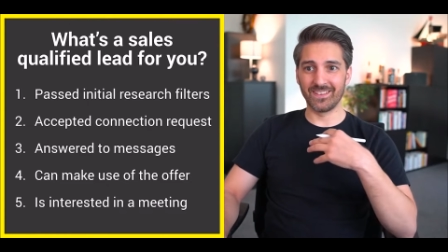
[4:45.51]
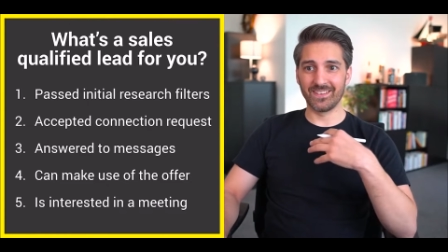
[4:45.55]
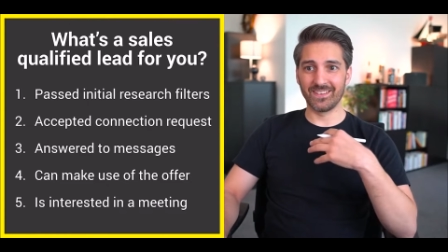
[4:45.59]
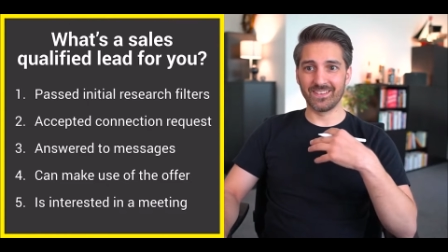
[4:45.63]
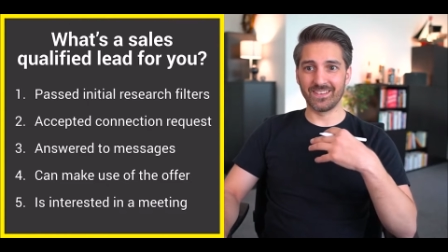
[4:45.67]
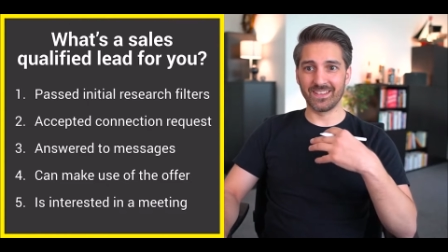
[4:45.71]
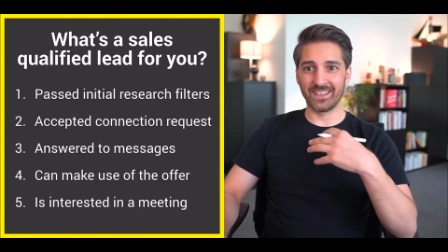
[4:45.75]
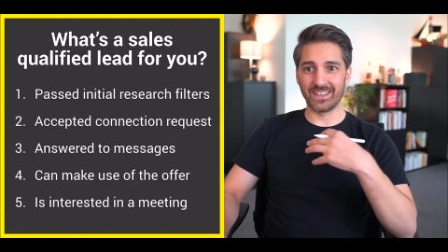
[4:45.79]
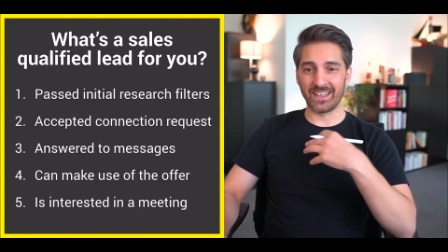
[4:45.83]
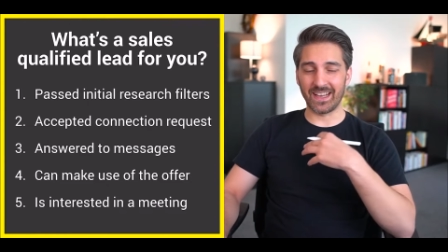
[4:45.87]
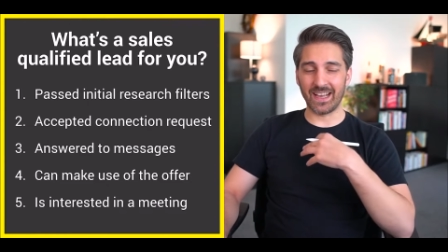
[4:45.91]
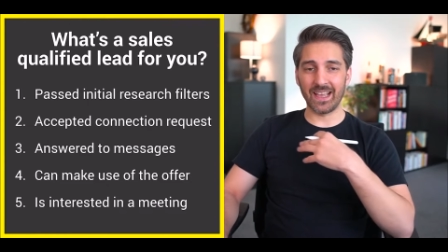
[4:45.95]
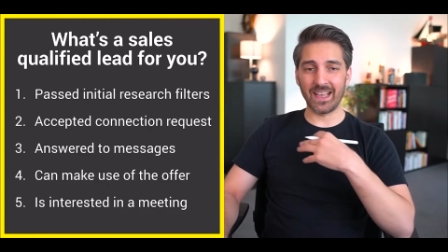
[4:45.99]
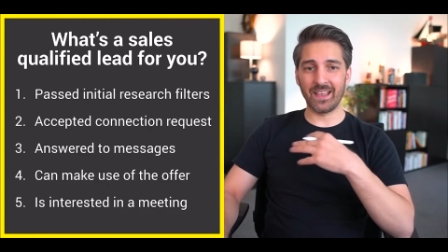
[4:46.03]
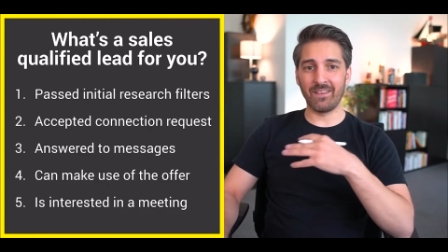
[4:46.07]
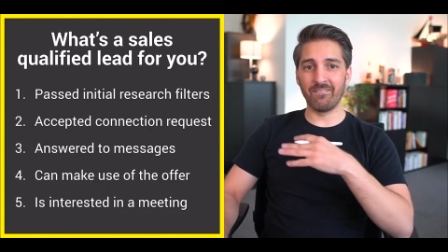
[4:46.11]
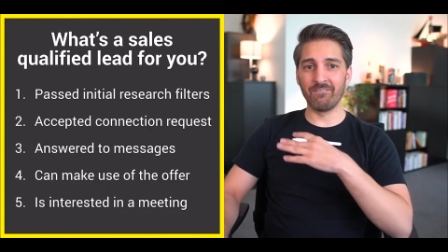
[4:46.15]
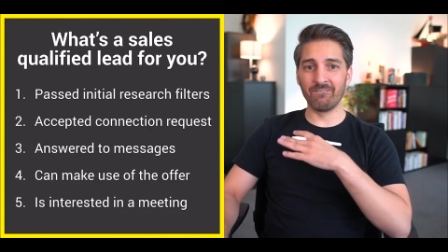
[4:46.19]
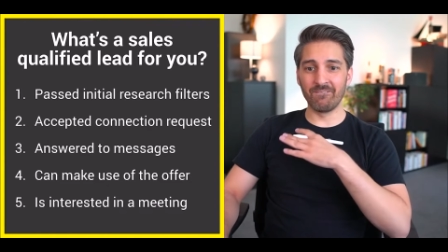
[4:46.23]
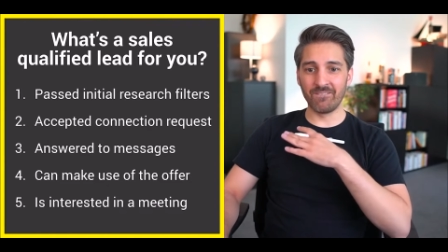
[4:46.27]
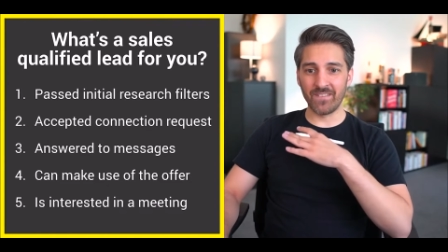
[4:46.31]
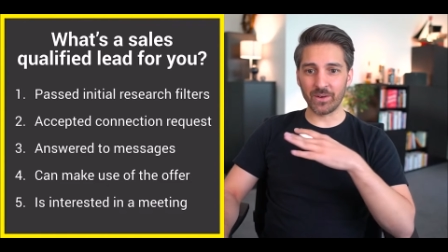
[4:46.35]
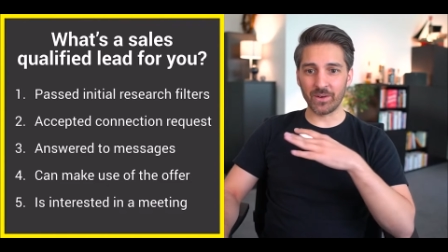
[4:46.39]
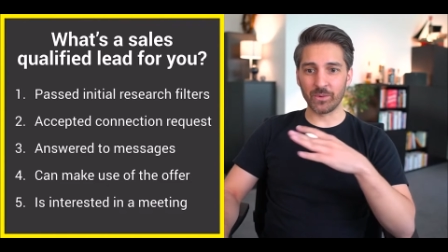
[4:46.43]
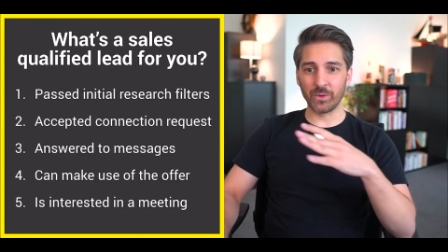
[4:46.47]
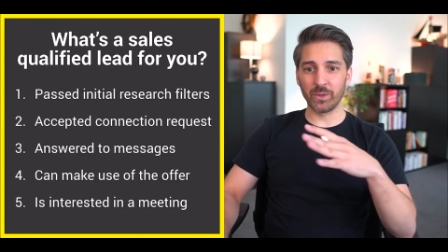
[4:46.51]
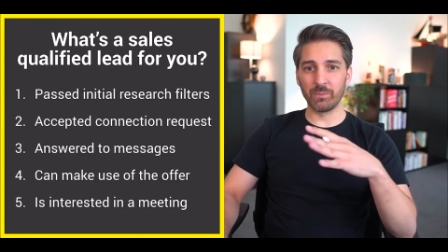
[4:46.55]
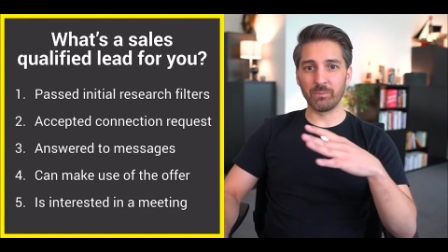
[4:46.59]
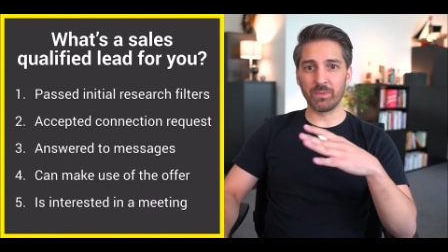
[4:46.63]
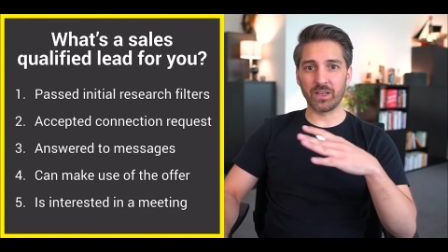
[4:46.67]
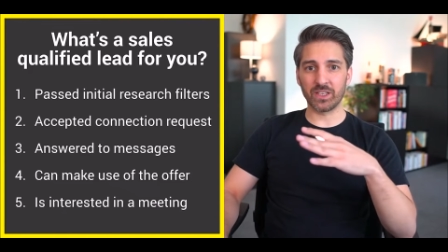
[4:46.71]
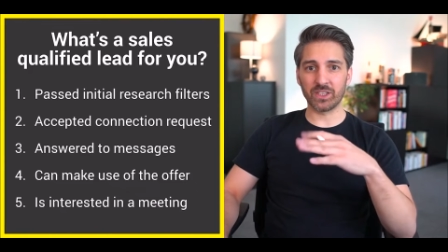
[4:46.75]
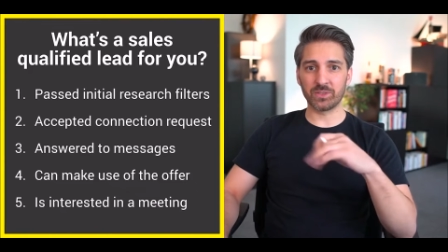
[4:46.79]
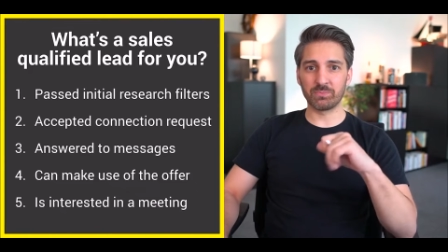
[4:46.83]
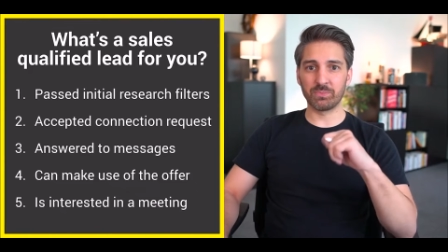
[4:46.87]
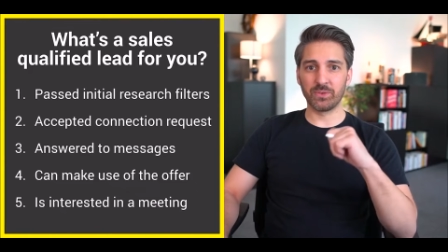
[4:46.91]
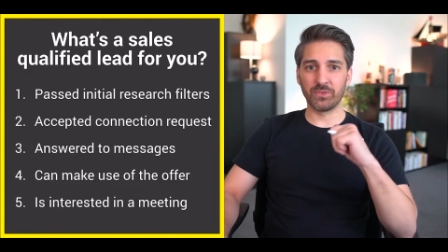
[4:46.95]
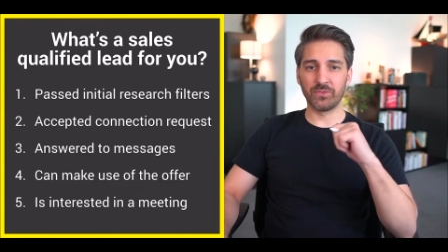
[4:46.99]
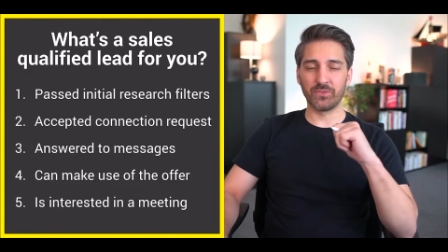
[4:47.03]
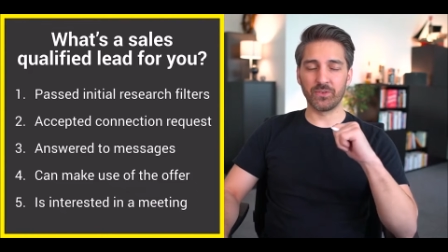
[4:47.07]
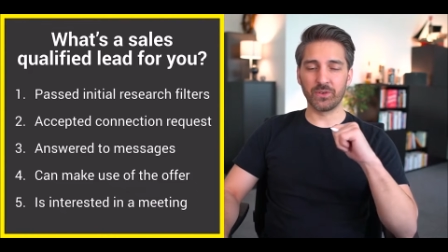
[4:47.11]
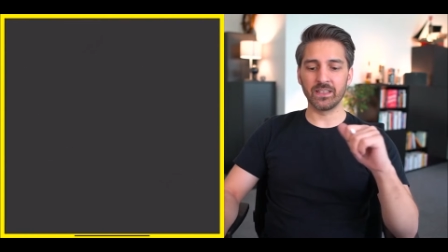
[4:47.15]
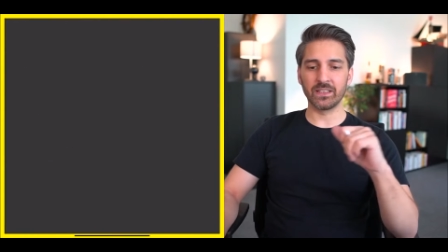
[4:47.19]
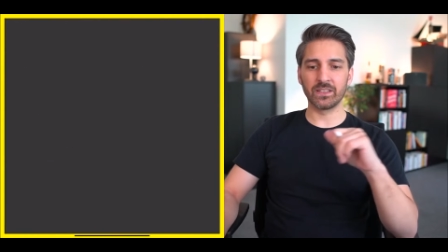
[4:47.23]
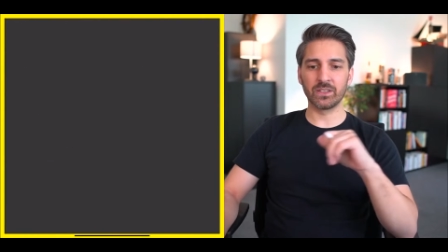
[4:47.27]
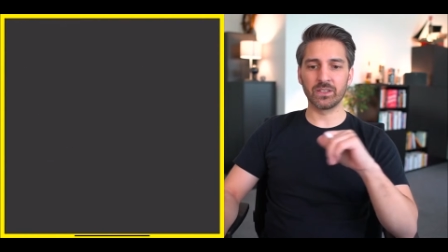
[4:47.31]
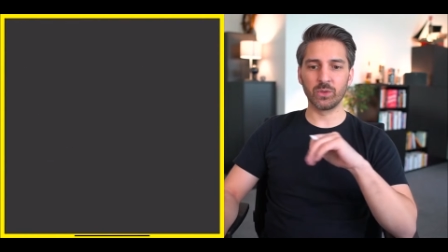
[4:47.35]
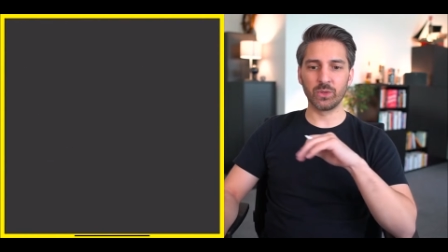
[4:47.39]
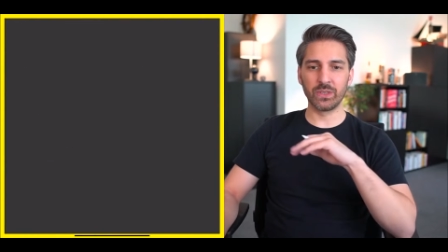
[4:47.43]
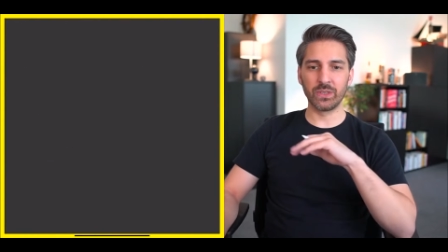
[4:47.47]
that I very much prefer
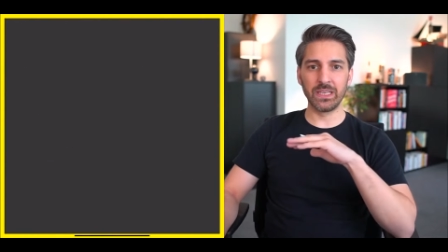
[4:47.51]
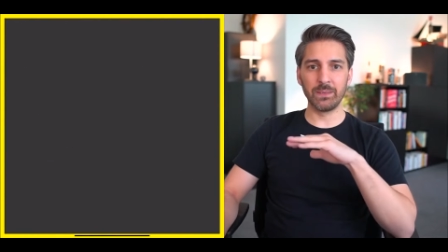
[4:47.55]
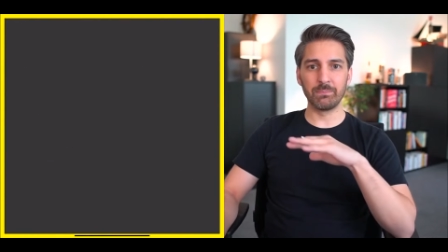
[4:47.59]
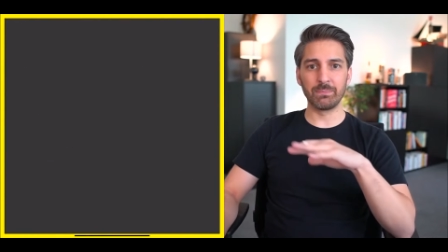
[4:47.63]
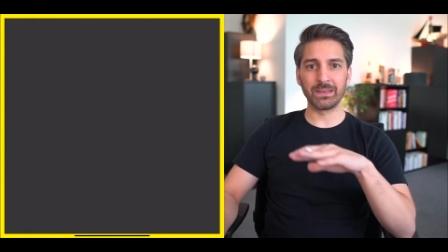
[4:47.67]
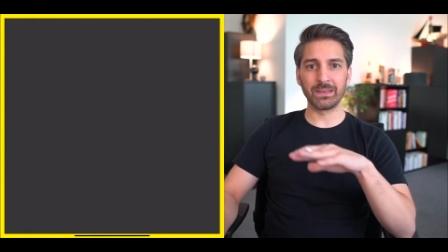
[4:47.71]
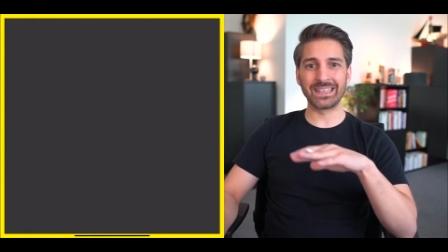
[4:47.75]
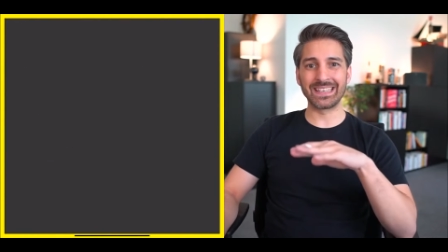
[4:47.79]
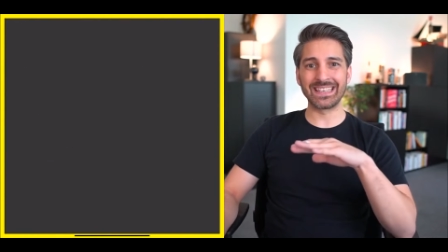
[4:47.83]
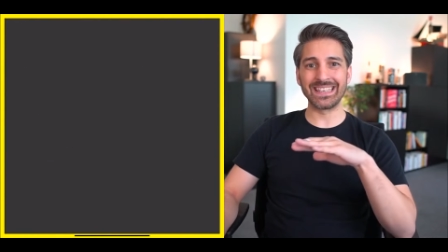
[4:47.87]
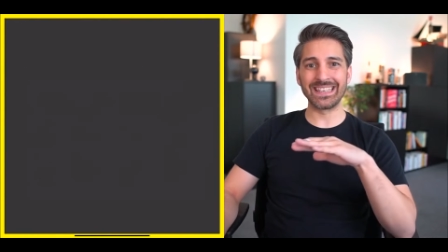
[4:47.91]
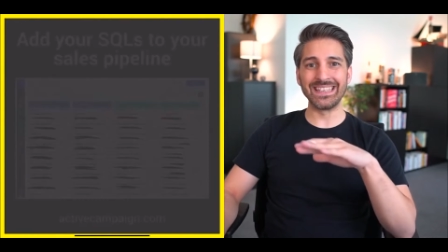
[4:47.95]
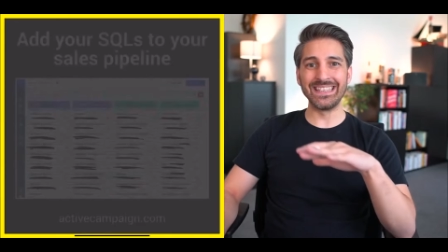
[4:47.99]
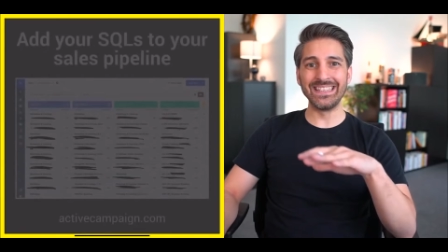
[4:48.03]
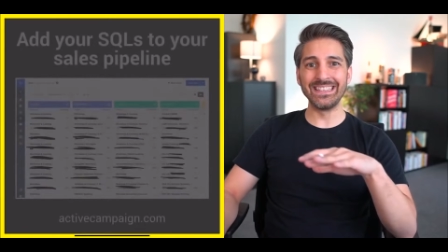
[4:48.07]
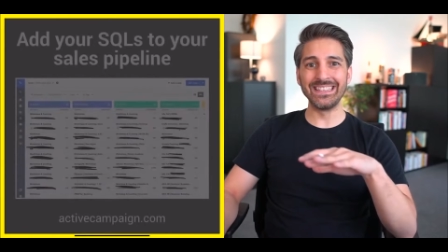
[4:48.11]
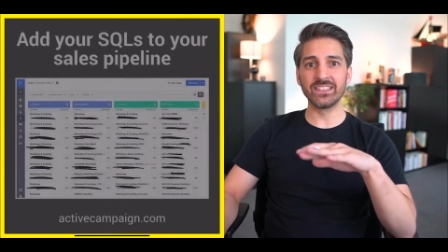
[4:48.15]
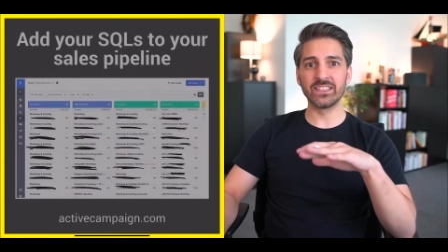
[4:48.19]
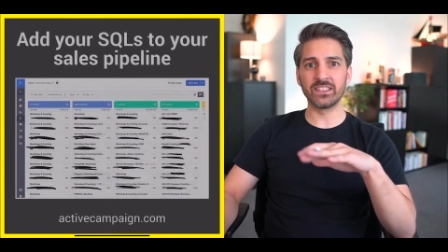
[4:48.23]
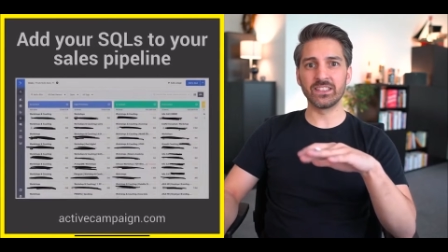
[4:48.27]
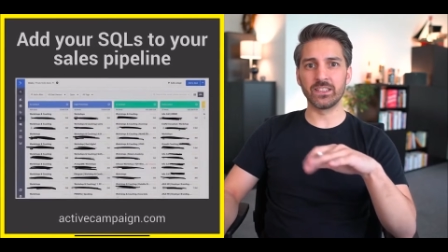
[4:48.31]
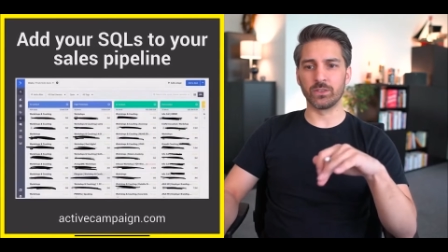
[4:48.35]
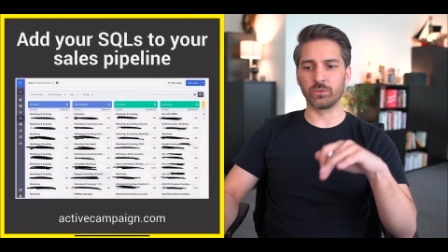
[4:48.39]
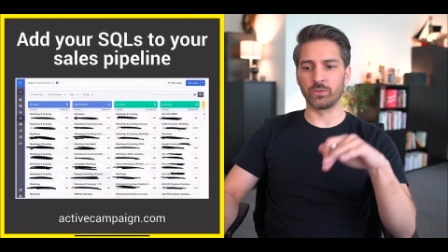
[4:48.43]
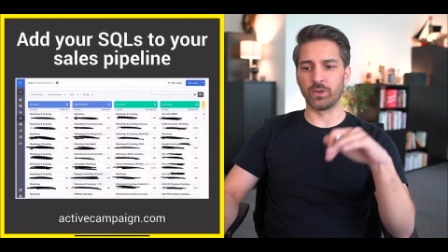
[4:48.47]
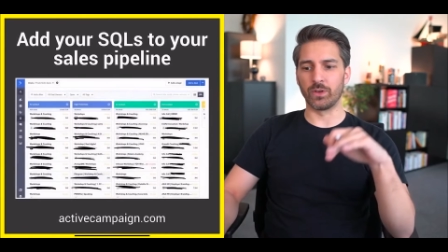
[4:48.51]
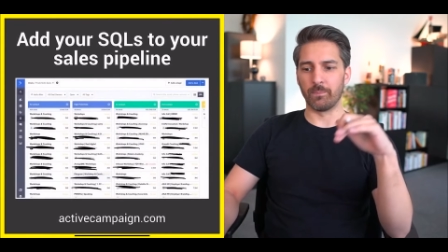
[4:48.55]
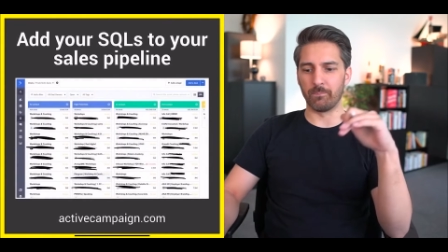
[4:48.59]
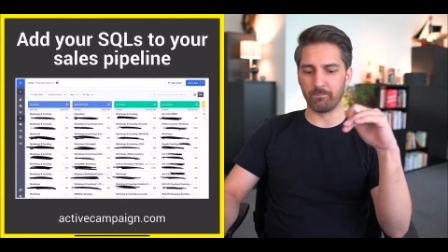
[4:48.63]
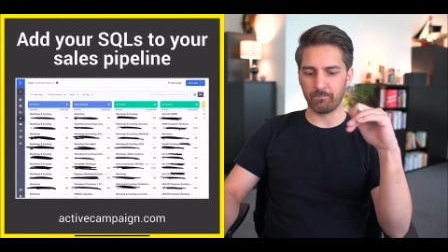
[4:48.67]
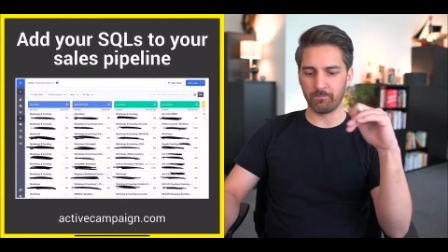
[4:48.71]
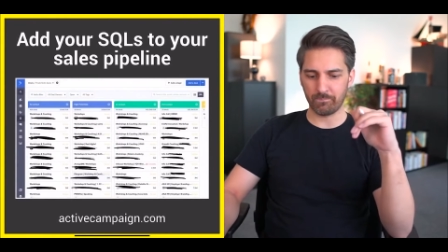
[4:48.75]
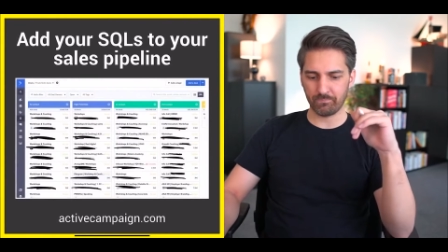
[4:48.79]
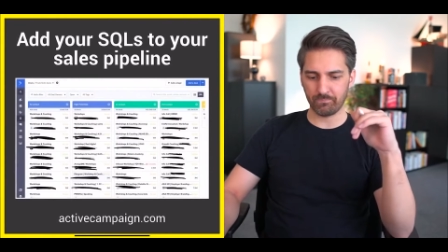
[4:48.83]
to keep a clean C R M.